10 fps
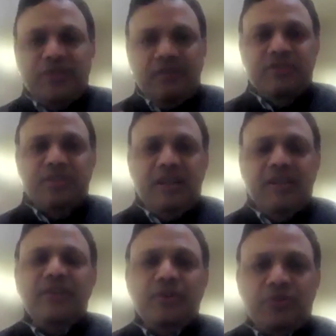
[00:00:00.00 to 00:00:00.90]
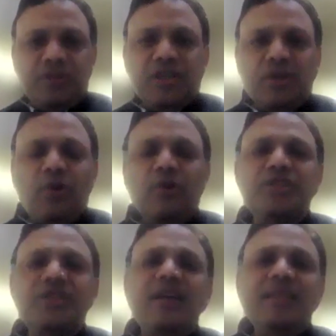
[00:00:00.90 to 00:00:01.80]
service delivery using
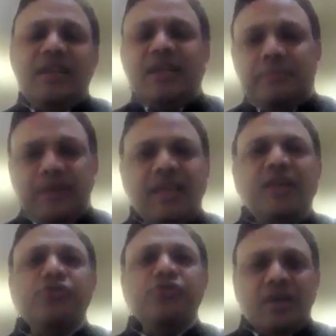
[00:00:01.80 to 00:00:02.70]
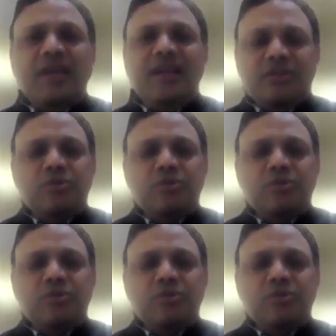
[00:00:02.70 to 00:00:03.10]
technology, and then communication again.